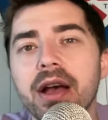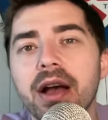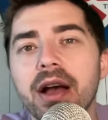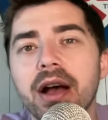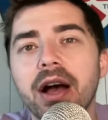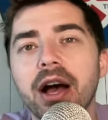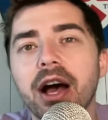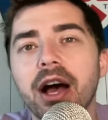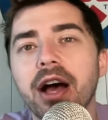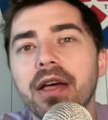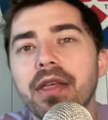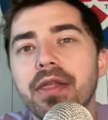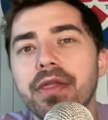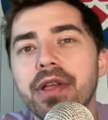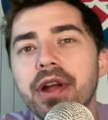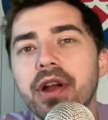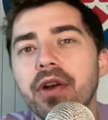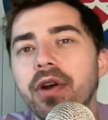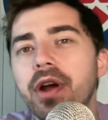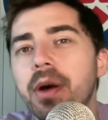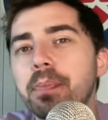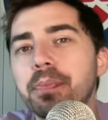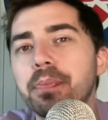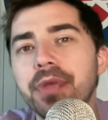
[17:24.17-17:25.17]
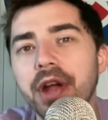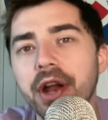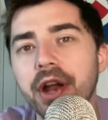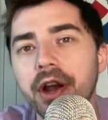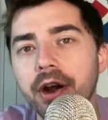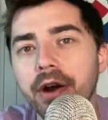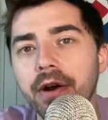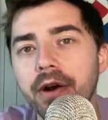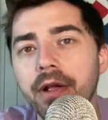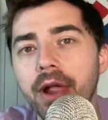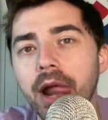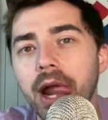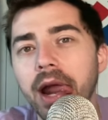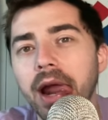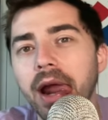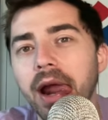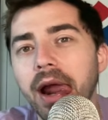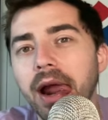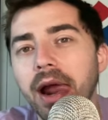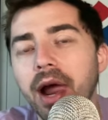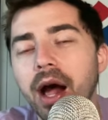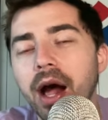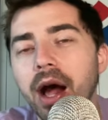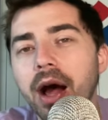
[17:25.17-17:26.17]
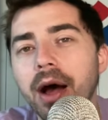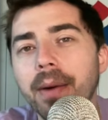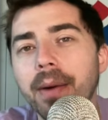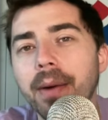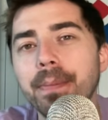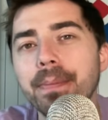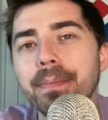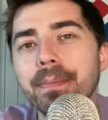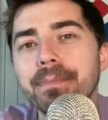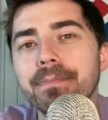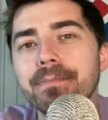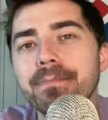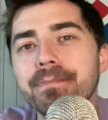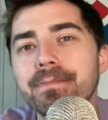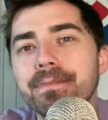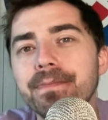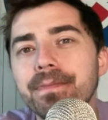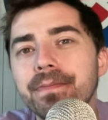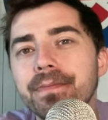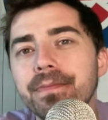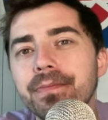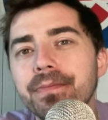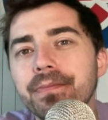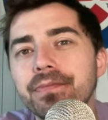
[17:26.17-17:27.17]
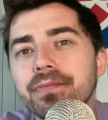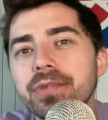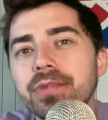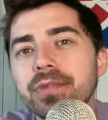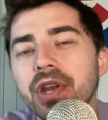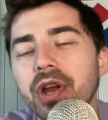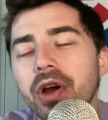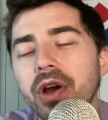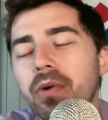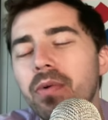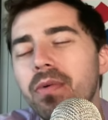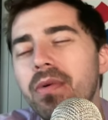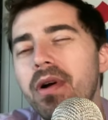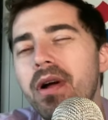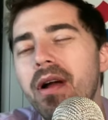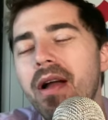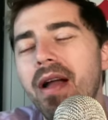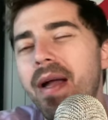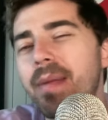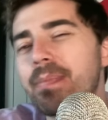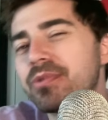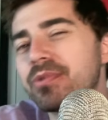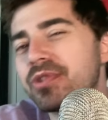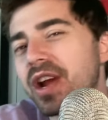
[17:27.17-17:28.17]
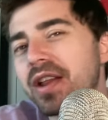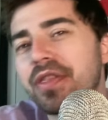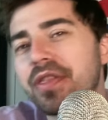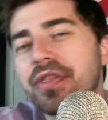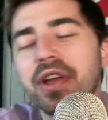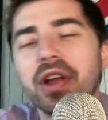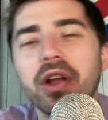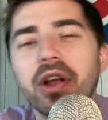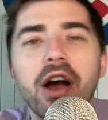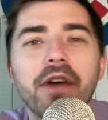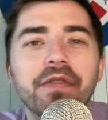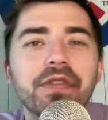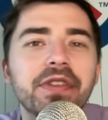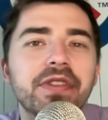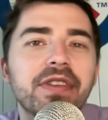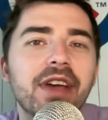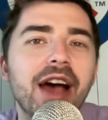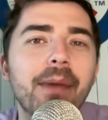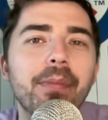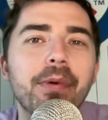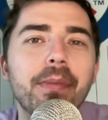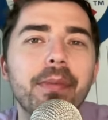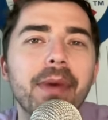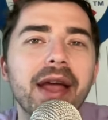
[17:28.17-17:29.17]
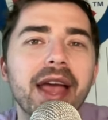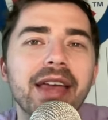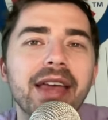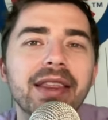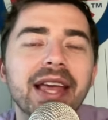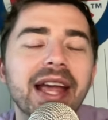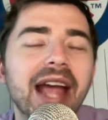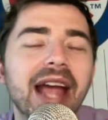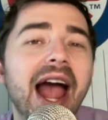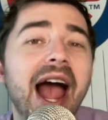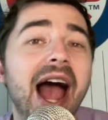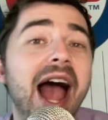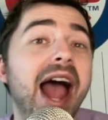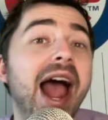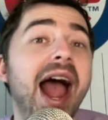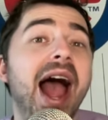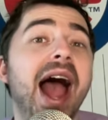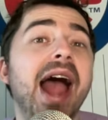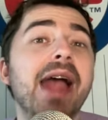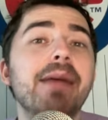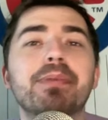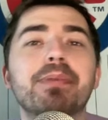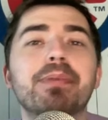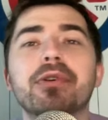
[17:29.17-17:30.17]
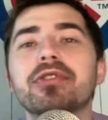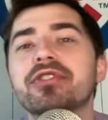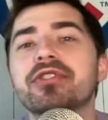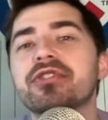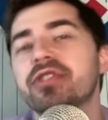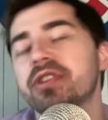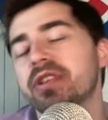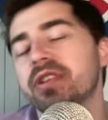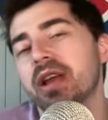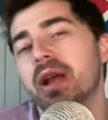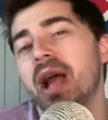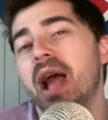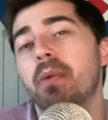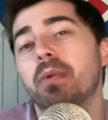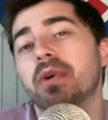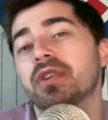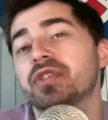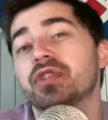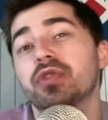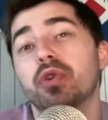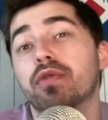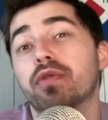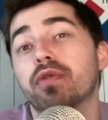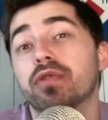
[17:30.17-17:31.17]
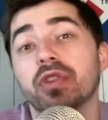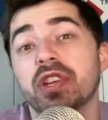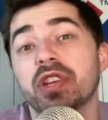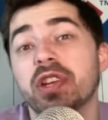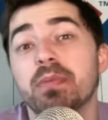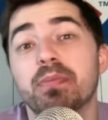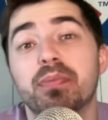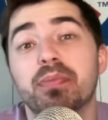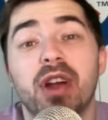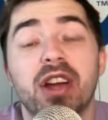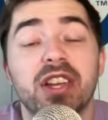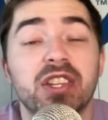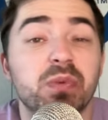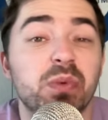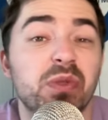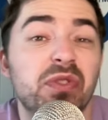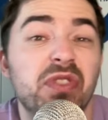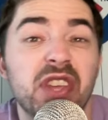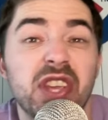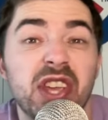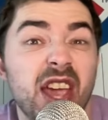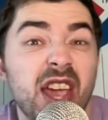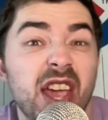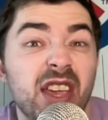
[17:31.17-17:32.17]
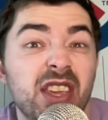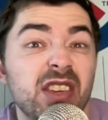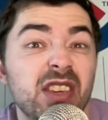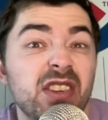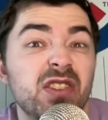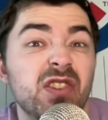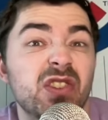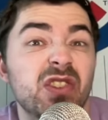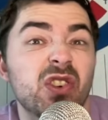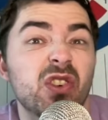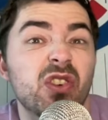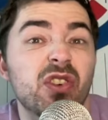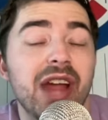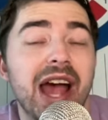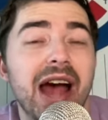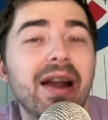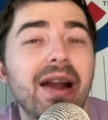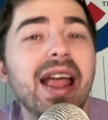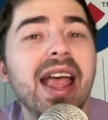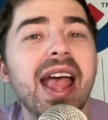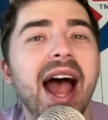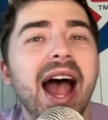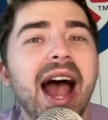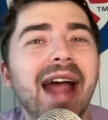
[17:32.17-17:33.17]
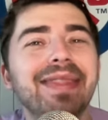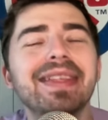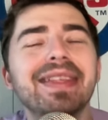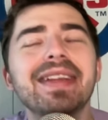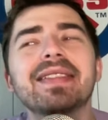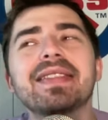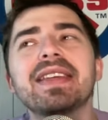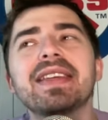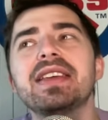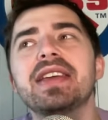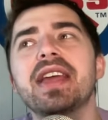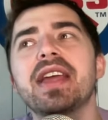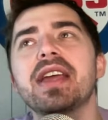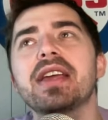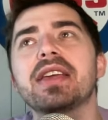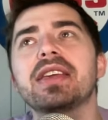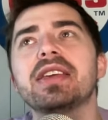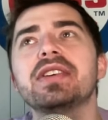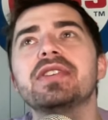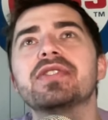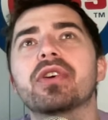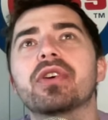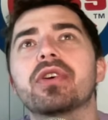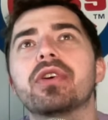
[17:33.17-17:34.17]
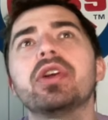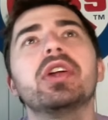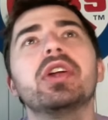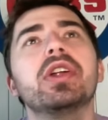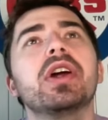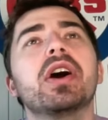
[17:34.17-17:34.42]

Uh, they're up there. Um, you know, I'm trying to think off the top of my head. Like I, I personally, like I wasn't overly impressed with the Yankees turnout. I think the Yankees are